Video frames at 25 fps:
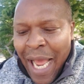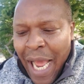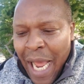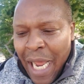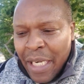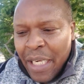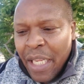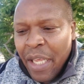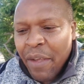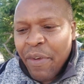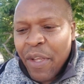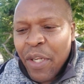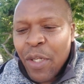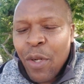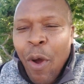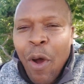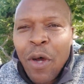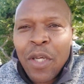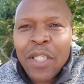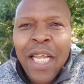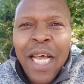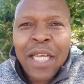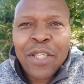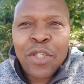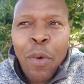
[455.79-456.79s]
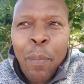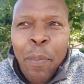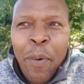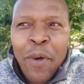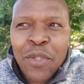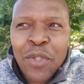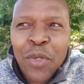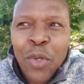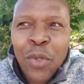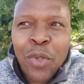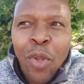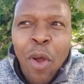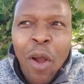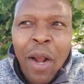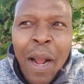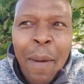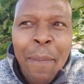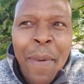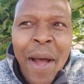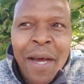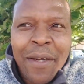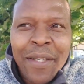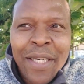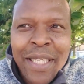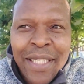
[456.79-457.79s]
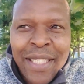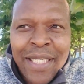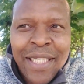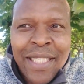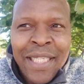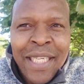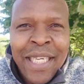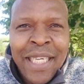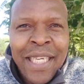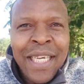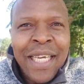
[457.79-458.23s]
and even those that are supposed to talk about this,